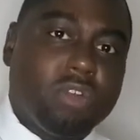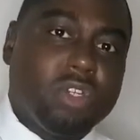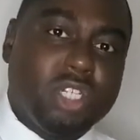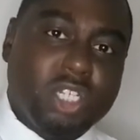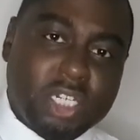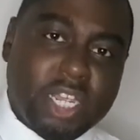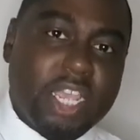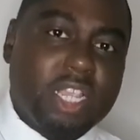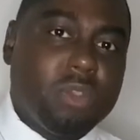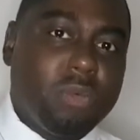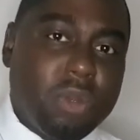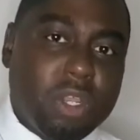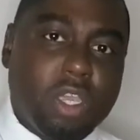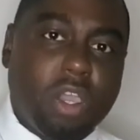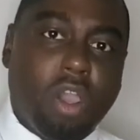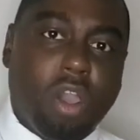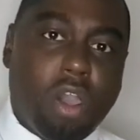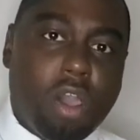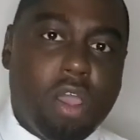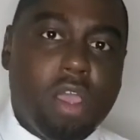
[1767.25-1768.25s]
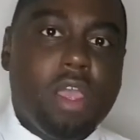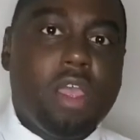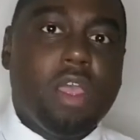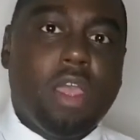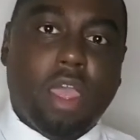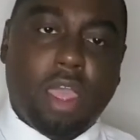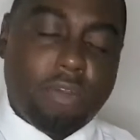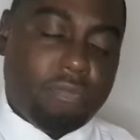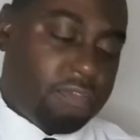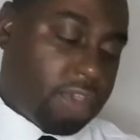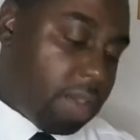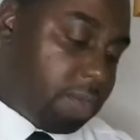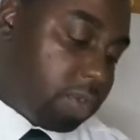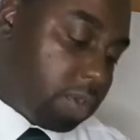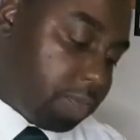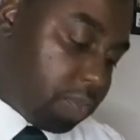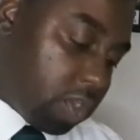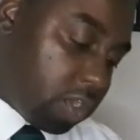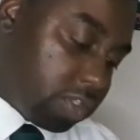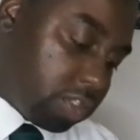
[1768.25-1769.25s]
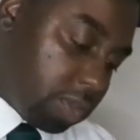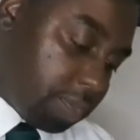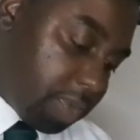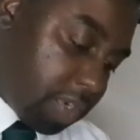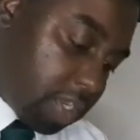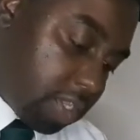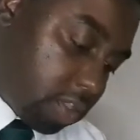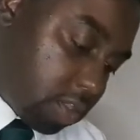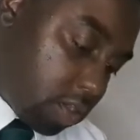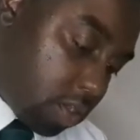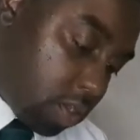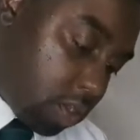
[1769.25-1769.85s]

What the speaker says: genuinely are a family person. But let's go.